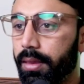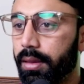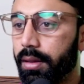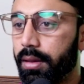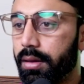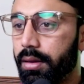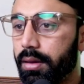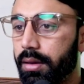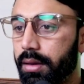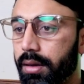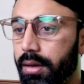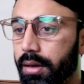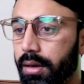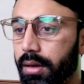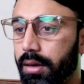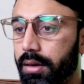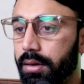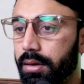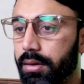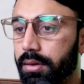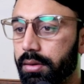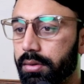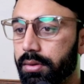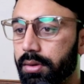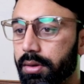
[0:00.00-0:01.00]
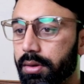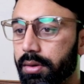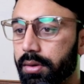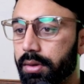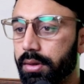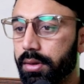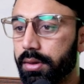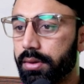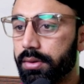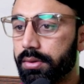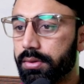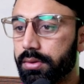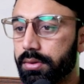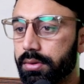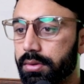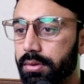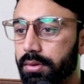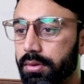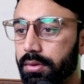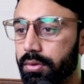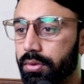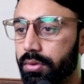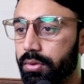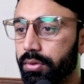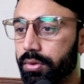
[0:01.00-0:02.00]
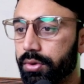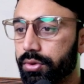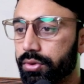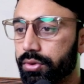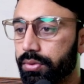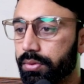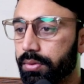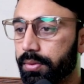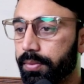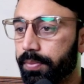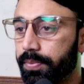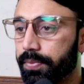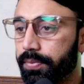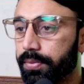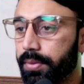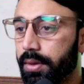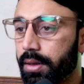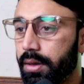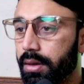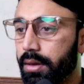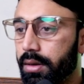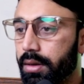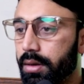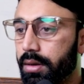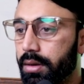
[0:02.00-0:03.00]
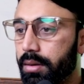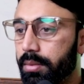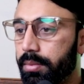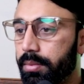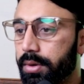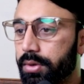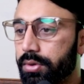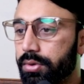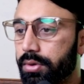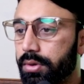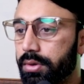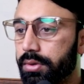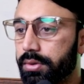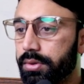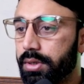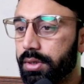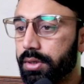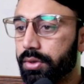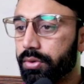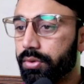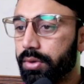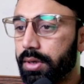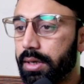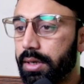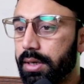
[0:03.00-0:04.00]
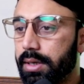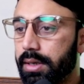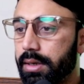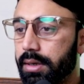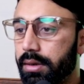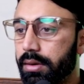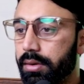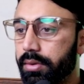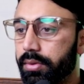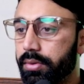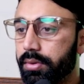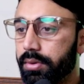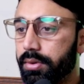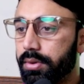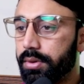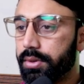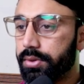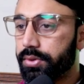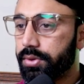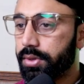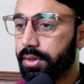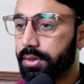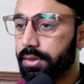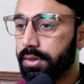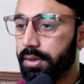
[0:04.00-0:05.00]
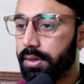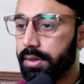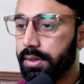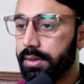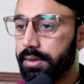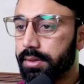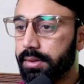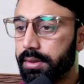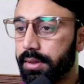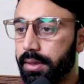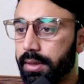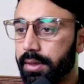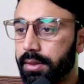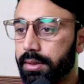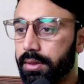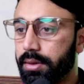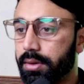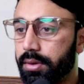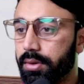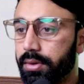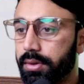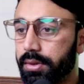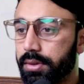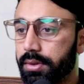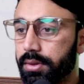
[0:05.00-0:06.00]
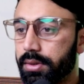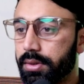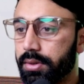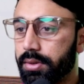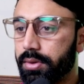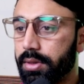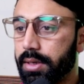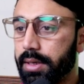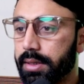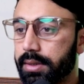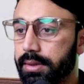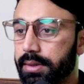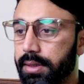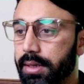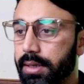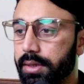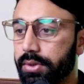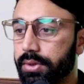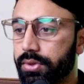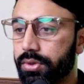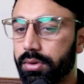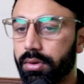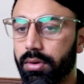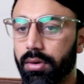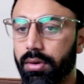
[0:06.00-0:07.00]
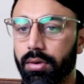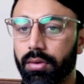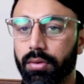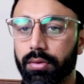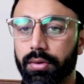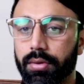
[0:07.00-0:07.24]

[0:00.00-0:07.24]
and there is no issue. Make sure the URL structure is either trailing slash or non-trailing